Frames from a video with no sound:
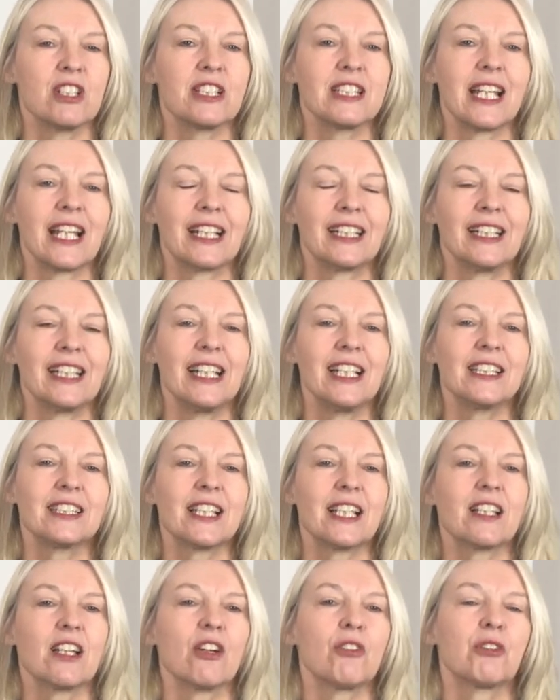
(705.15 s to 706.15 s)
techniques
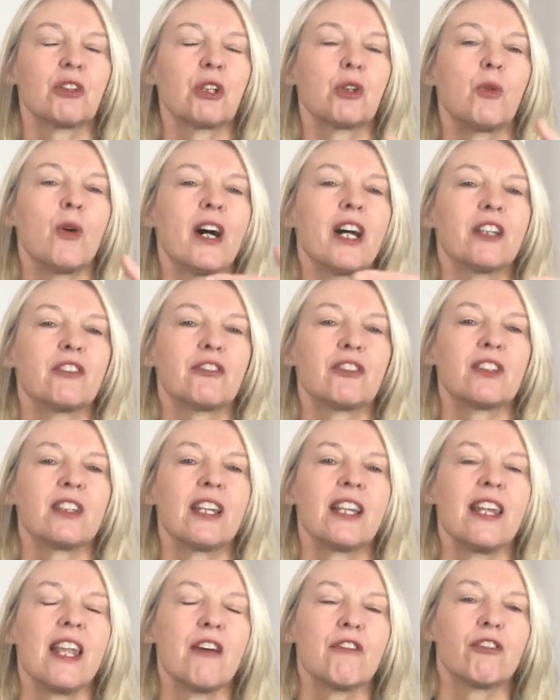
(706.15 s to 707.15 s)
that are required for the
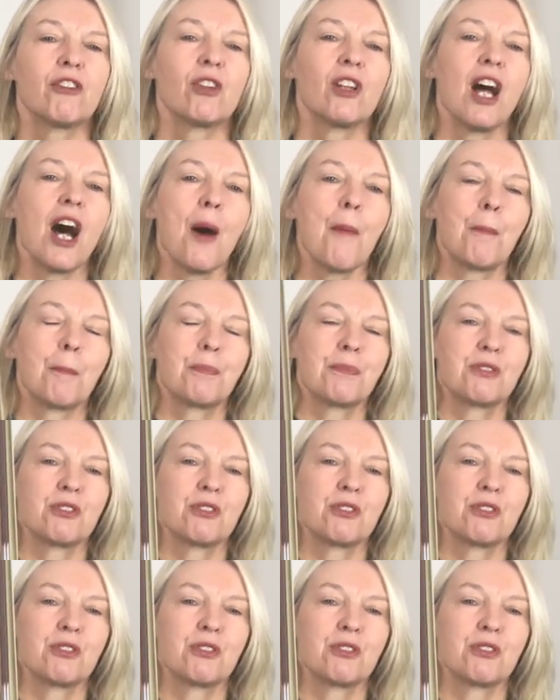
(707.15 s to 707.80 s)
level up.